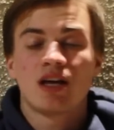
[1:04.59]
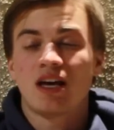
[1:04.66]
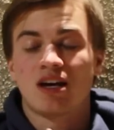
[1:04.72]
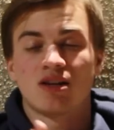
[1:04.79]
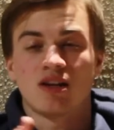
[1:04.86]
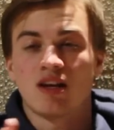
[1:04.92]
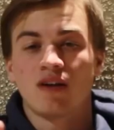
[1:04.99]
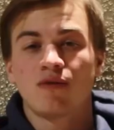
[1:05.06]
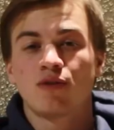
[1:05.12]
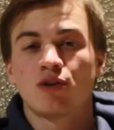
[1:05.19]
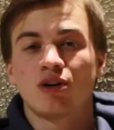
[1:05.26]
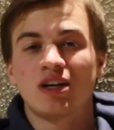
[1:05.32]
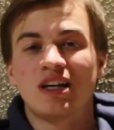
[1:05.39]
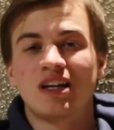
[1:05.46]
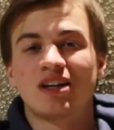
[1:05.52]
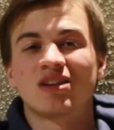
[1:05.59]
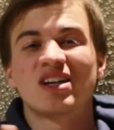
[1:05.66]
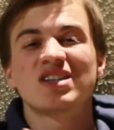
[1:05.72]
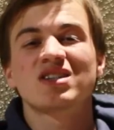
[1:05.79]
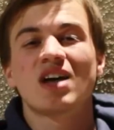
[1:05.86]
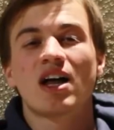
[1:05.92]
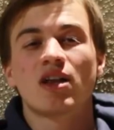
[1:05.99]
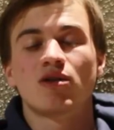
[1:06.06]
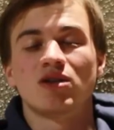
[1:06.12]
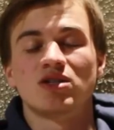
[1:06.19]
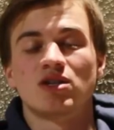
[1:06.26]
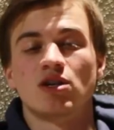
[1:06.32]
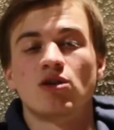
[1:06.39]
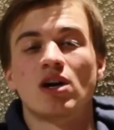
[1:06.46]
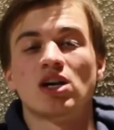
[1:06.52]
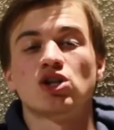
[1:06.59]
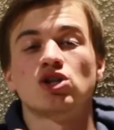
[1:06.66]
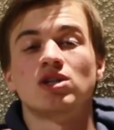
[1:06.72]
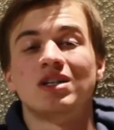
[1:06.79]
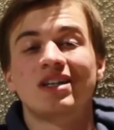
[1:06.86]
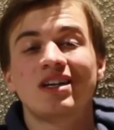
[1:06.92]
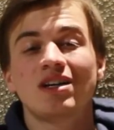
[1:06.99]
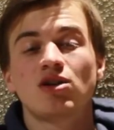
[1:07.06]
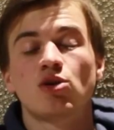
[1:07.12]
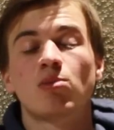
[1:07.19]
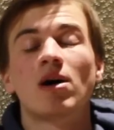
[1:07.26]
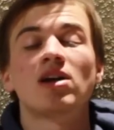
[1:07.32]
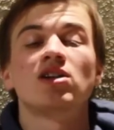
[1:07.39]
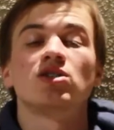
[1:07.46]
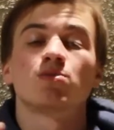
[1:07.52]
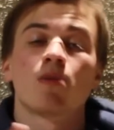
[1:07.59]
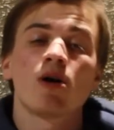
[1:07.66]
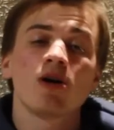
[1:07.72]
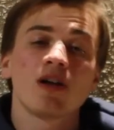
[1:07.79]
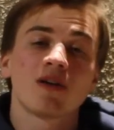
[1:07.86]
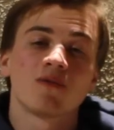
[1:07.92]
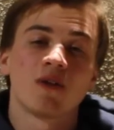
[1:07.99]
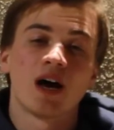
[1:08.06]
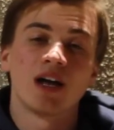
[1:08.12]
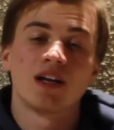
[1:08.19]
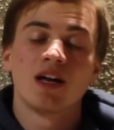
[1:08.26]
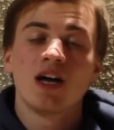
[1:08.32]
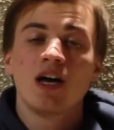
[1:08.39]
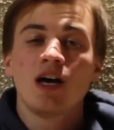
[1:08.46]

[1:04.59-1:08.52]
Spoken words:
And if you're eating less calories than you actually need, your body is burning fat